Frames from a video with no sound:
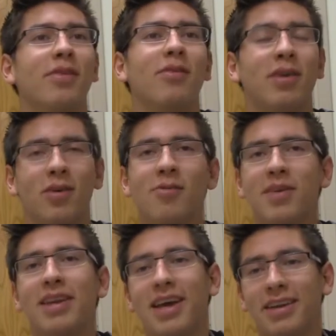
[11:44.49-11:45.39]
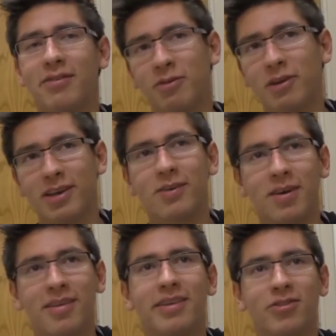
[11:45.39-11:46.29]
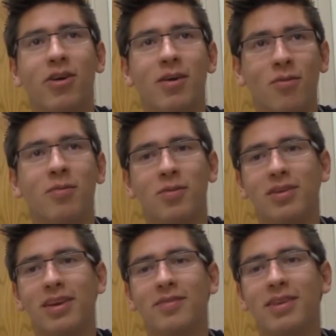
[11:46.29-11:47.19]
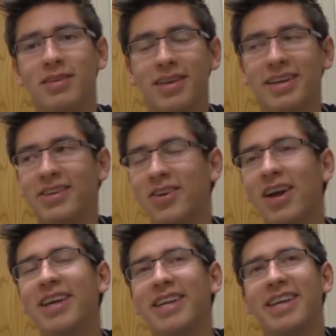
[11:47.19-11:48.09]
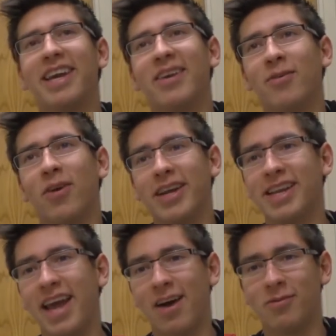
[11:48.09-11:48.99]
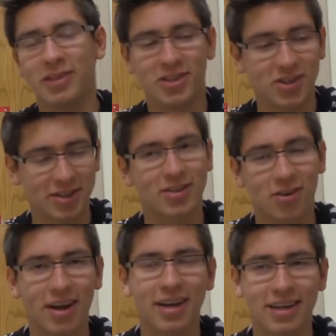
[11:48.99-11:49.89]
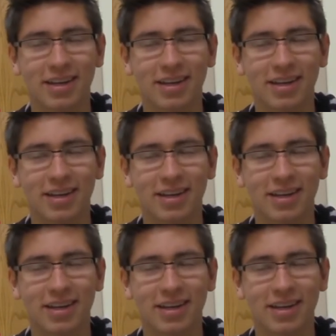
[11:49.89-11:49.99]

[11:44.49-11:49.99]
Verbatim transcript: So I told my dad if we could go outside and try it one more time. And he was like, You're not going to get it right now. We just tried it.